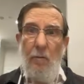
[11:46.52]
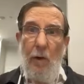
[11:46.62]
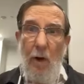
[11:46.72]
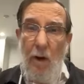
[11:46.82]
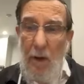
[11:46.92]

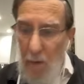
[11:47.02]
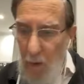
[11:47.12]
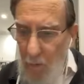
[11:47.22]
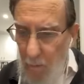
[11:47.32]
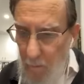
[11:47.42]
Uh, also,
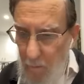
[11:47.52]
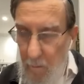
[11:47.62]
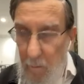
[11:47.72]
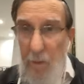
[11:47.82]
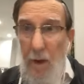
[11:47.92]
uh,
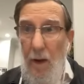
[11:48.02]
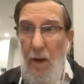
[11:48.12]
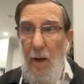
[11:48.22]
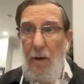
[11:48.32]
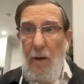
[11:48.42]
yeah,
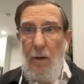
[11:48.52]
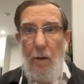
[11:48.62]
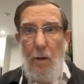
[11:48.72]
yeah, yeah.